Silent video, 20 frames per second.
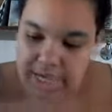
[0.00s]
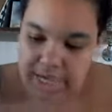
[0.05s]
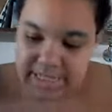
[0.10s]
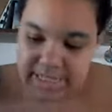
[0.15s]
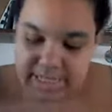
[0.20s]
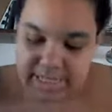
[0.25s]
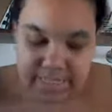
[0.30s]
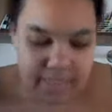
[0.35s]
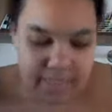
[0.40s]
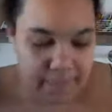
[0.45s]

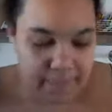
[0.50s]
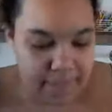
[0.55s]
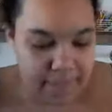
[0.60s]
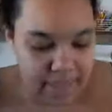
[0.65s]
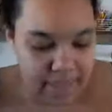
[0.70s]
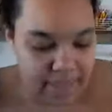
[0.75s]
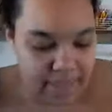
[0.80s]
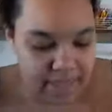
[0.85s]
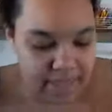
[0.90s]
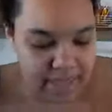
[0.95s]
I guess isn't
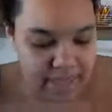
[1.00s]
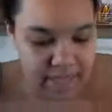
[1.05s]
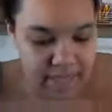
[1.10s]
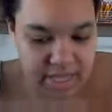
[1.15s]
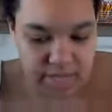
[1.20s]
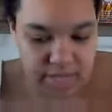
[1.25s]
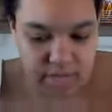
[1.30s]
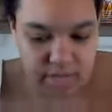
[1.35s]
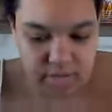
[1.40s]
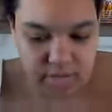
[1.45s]
a bad
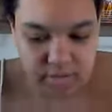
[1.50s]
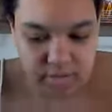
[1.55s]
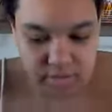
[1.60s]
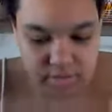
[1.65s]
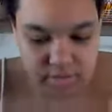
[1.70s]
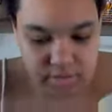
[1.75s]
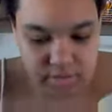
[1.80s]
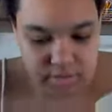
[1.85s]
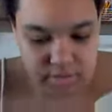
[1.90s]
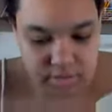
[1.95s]
thing,
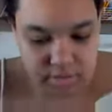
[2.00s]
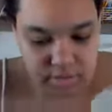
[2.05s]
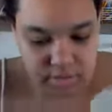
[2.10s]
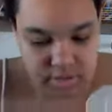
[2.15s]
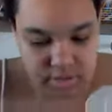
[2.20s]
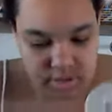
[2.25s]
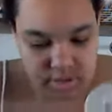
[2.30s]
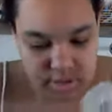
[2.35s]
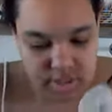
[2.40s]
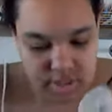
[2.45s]

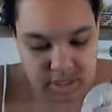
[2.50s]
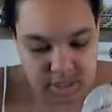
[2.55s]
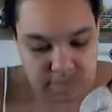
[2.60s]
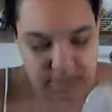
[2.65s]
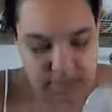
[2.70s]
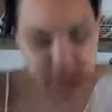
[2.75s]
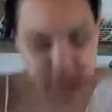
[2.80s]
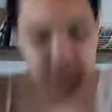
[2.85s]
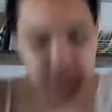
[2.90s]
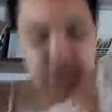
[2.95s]

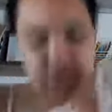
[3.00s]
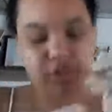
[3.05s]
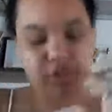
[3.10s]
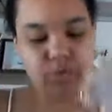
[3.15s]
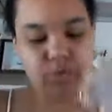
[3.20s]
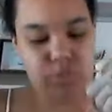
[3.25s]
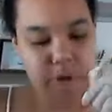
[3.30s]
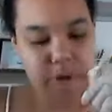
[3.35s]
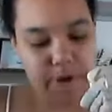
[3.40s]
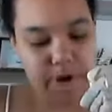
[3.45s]
especially
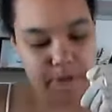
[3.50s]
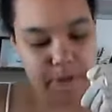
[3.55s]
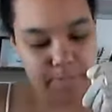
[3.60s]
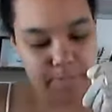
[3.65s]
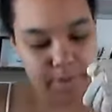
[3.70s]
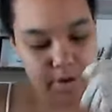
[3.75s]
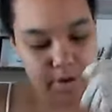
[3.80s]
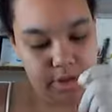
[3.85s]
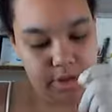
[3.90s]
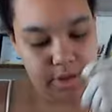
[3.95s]
because it's
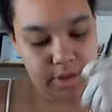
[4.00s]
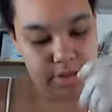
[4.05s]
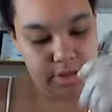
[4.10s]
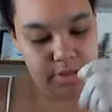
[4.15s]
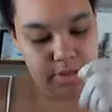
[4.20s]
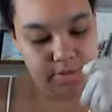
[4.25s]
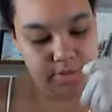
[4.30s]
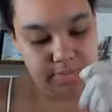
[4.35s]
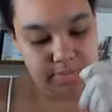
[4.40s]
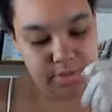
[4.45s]
where I
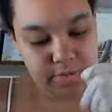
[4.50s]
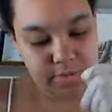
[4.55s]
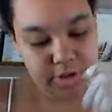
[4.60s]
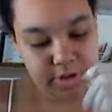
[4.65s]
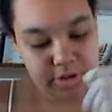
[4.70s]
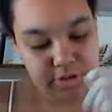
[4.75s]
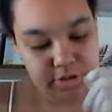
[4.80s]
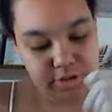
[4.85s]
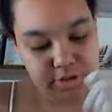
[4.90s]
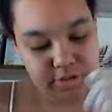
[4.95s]
put the
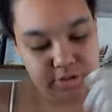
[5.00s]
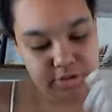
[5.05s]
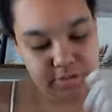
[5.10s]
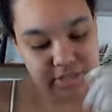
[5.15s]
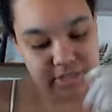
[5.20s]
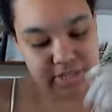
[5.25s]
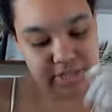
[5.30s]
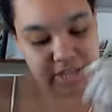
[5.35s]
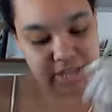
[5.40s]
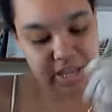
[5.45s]
blue
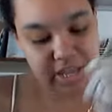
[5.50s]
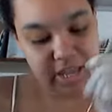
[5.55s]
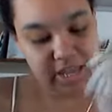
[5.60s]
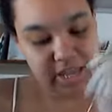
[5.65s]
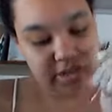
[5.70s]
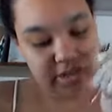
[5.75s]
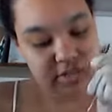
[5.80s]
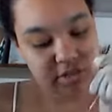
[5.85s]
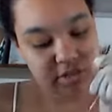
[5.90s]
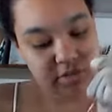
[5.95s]
undertones on the
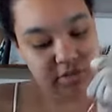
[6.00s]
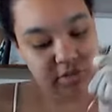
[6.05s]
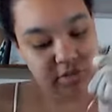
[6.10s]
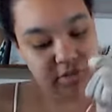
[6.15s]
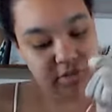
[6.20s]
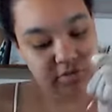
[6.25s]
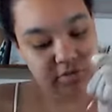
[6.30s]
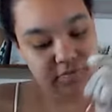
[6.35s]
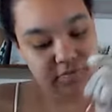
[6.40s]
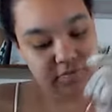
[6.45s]

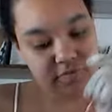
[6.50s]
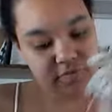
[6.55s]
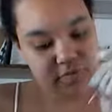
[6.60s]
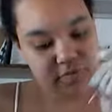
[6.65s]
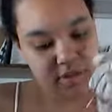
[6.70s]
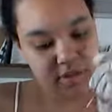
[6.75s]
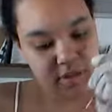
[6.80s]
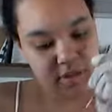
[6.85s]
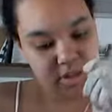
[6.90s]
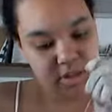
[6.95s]
hands. So
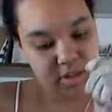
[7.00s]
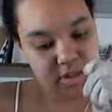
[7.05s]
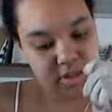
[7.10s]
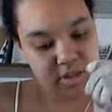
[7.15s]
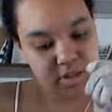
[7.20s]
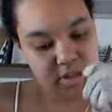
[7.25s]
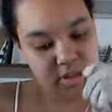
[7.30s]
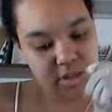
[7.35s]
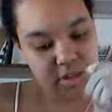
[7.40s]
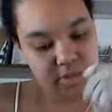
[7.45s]

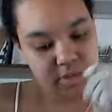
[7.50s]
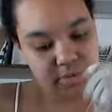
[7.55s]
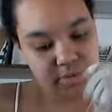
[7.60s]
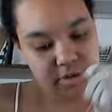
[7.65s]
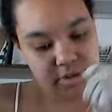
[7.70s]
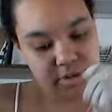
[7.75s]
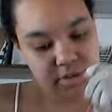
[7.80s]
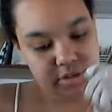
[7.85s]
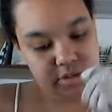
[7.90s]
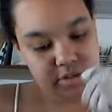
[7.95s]

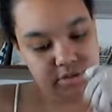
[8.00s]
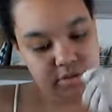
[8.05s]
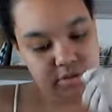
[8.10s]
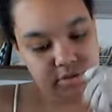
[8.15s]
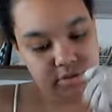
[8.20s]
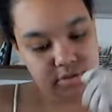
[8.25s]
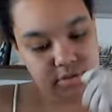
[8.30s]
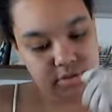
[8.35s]
that works.